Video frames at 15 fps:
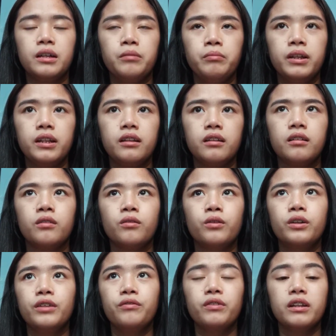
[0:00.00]
damit
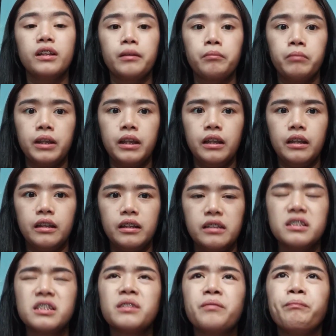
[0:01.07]
or even like
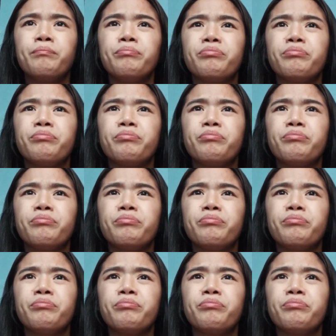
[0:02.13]
bikinis.